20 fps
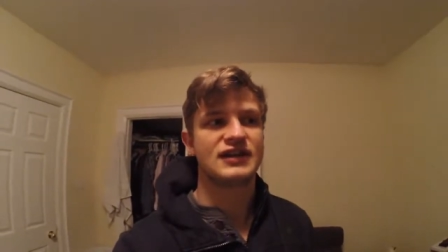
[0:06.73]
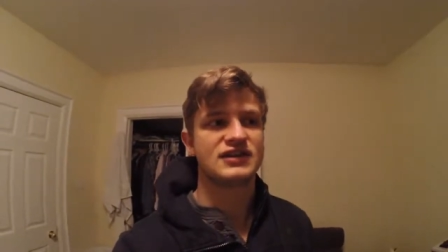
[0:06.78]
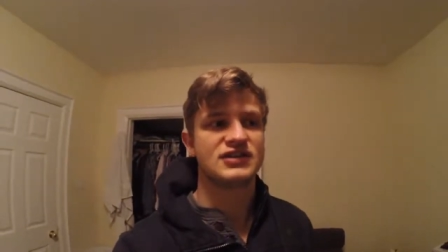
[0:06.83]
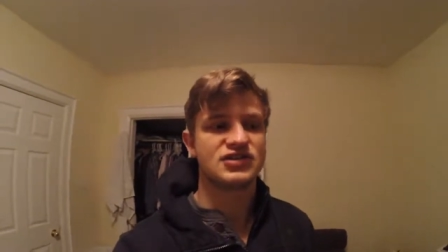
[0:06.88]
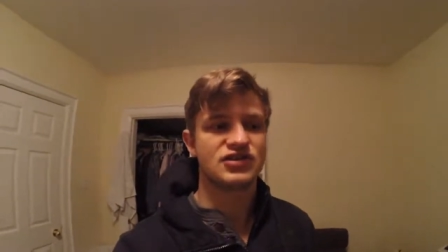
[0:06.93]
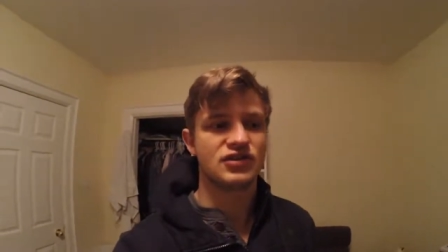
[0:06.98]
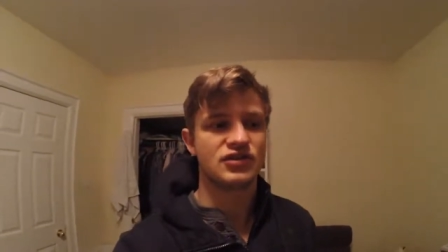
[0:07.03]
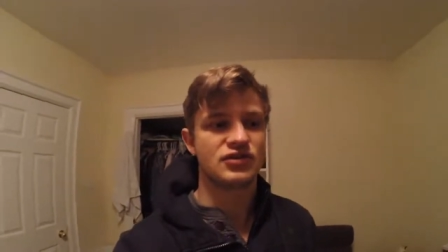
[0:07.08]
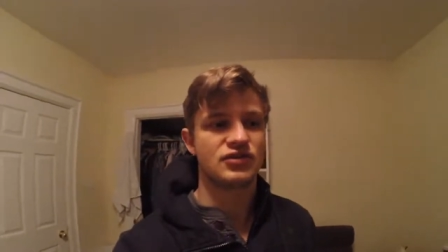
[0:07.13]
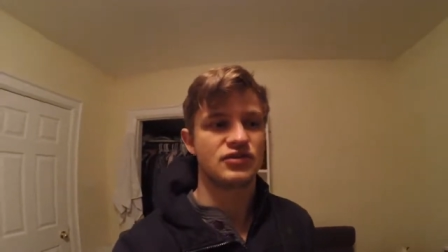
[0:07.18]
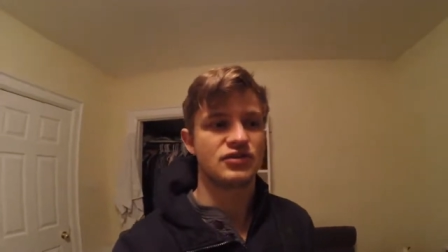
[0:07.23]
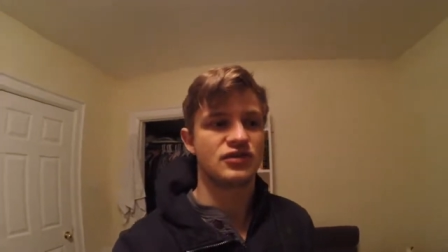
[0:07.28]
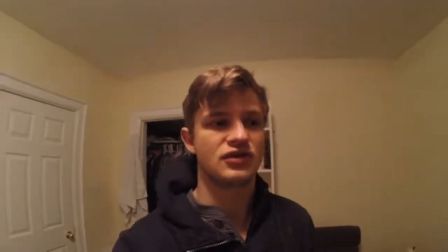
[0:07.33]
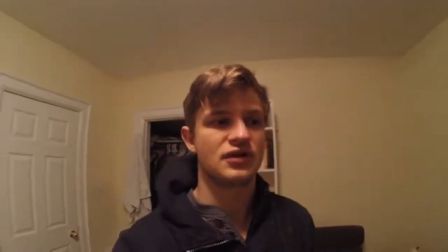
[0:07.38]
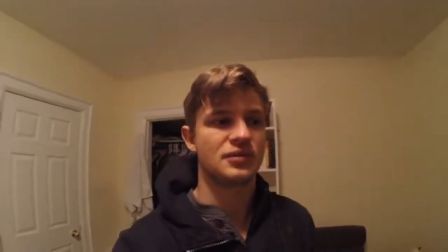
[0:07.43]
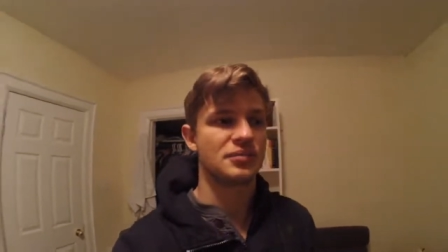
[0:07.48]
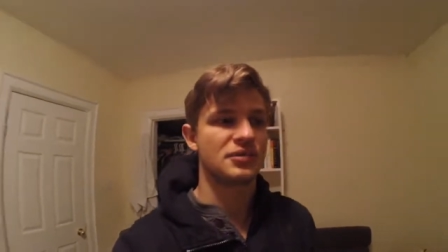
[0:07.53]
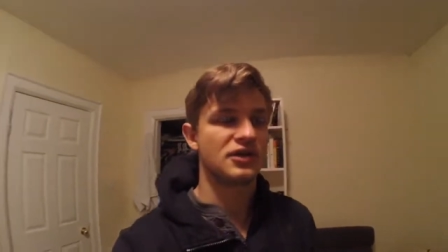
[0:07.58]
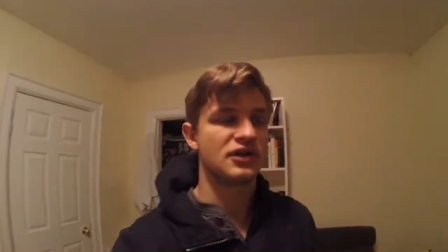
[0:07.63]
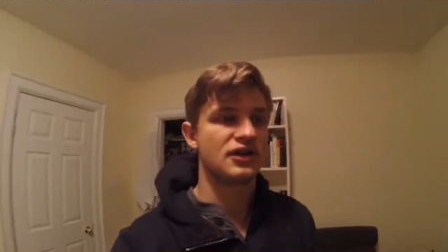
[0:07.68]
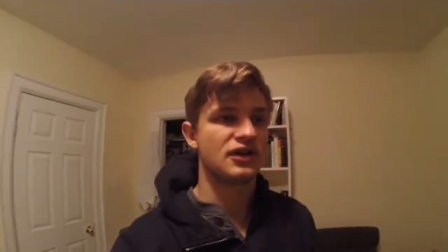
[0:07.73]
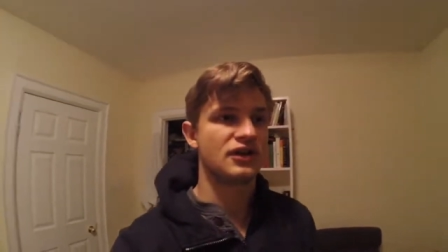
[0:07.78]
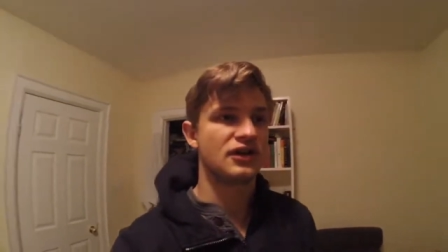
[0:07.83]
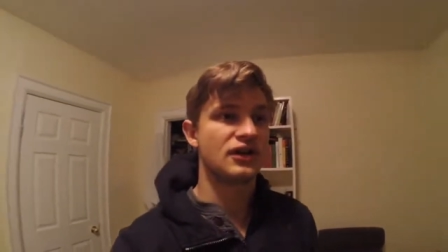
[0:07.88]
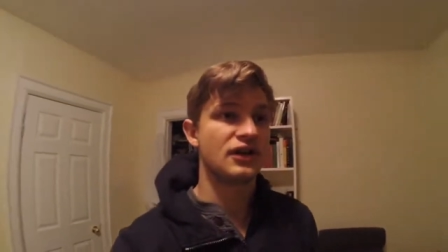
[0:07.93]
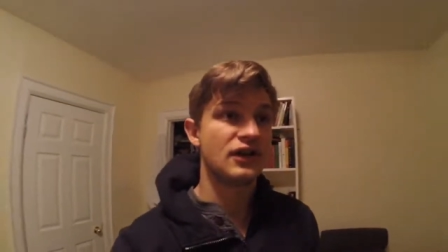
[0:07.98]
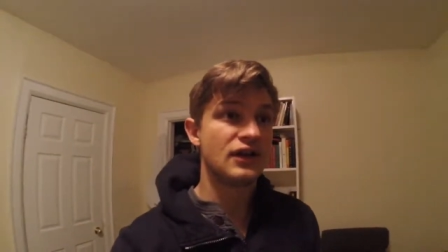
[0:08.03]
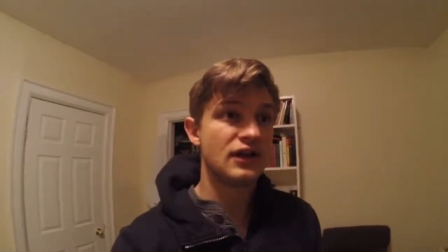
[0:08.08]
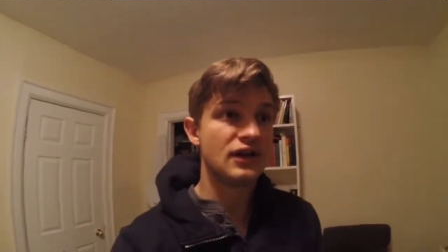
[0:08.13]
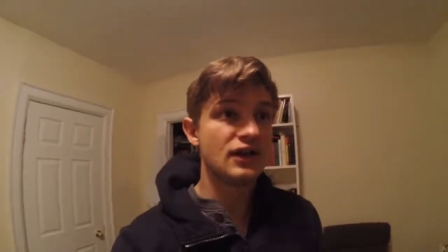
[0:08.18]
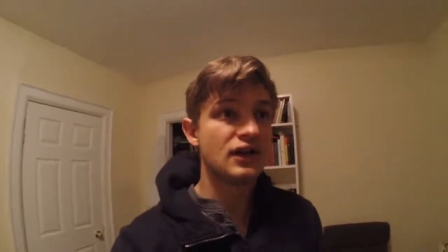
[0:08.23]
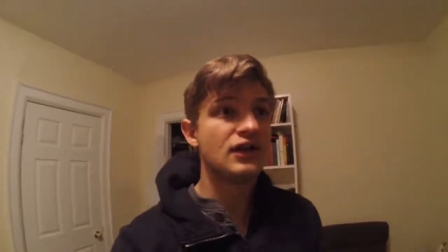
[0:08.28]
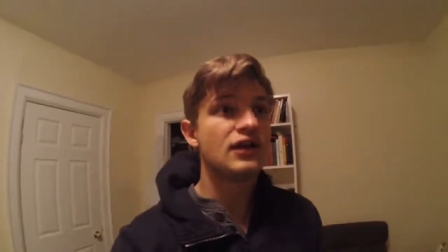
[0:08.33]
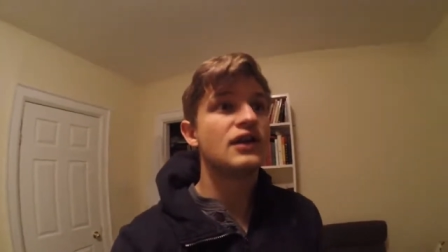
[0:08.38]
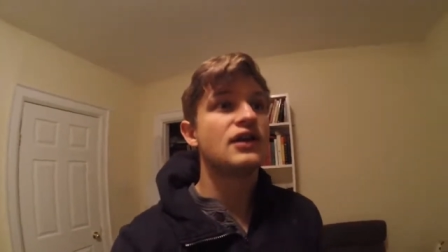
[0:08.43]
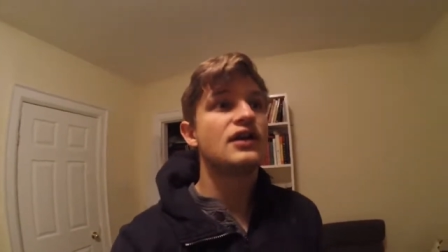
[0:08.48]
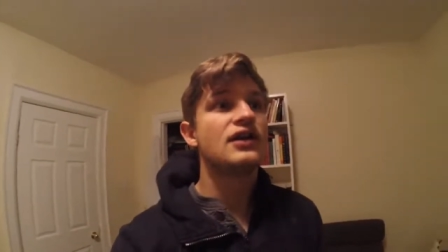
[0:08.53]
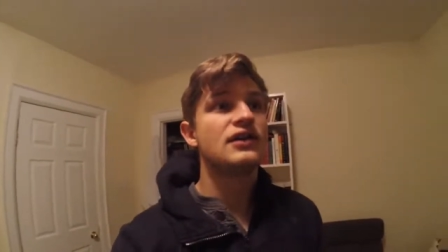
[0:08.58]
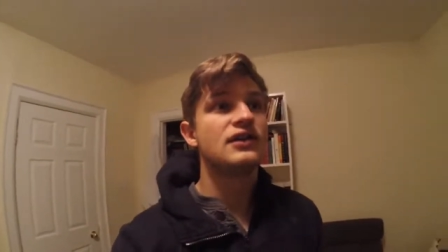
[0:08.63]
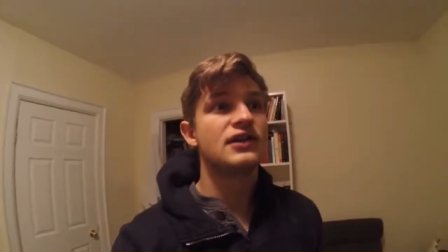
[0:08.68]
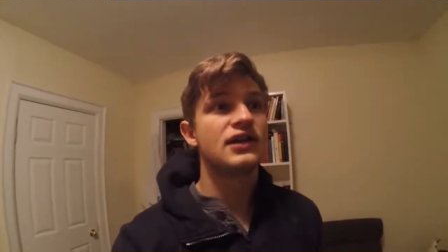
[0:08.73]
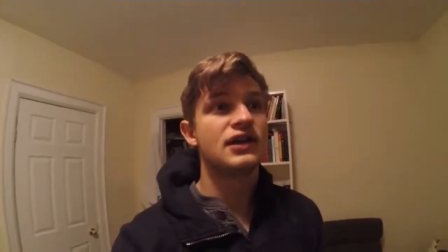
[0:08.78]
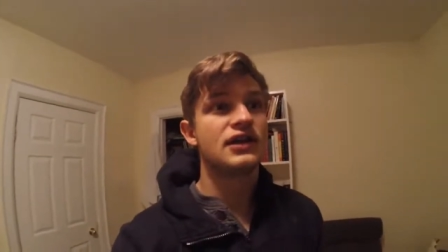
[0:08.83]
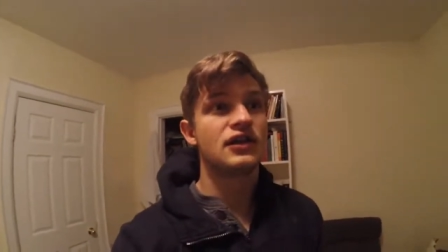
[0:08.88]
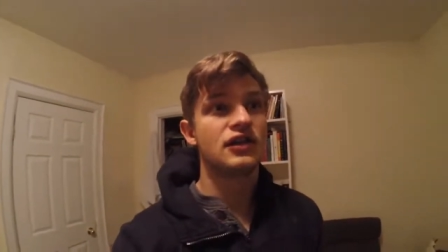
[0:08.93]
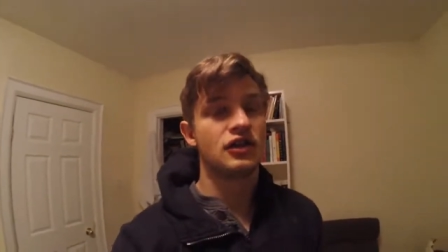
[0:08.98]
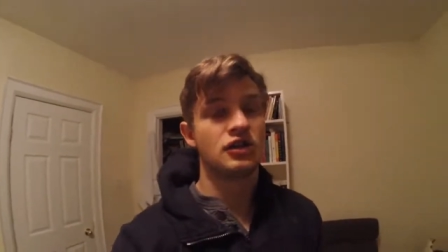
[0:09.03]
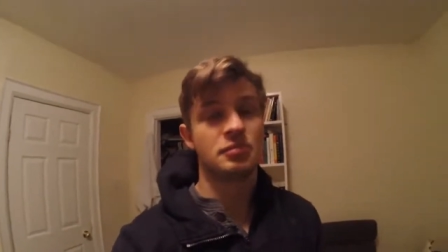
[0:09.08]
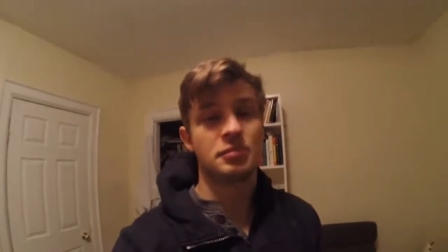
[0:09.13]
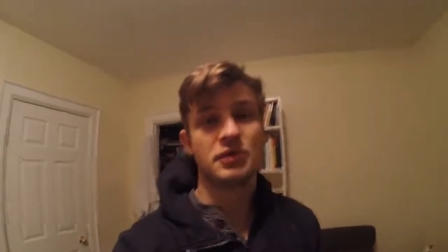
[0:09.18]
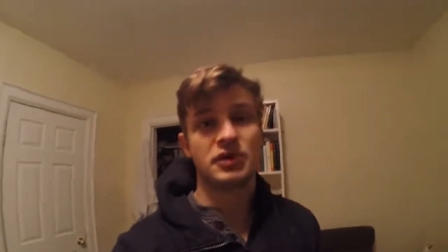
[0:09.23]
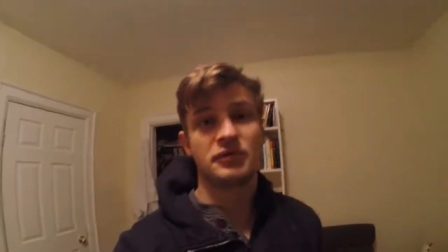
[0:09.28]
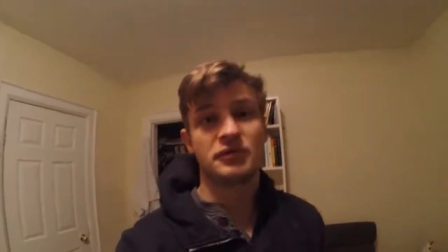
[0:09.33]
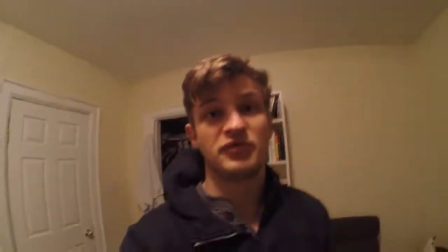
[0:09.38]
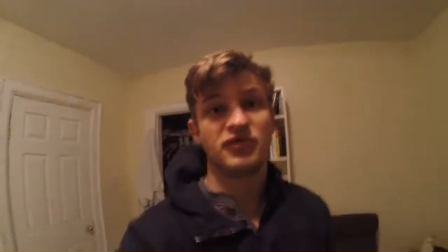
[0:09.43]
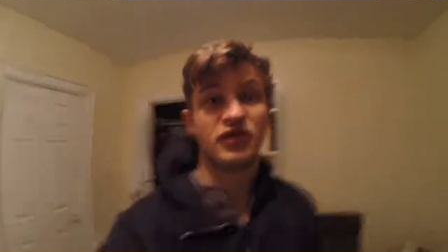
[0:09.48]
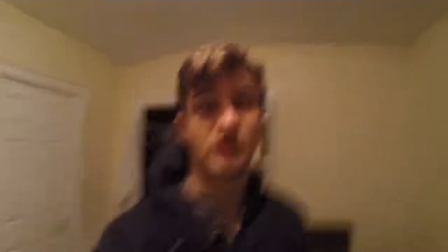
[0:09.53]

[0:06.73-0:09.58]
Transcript: so I'm gonna take a little bit of